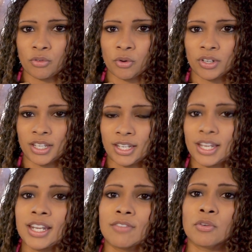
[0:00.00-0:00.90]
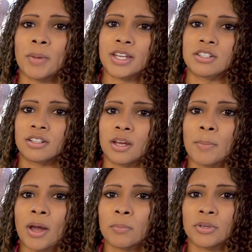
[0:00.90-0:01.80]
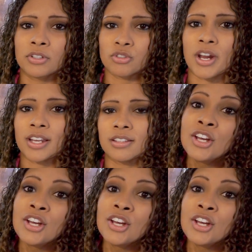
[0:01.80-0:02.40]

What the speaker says: for getting any information about bearded dragons.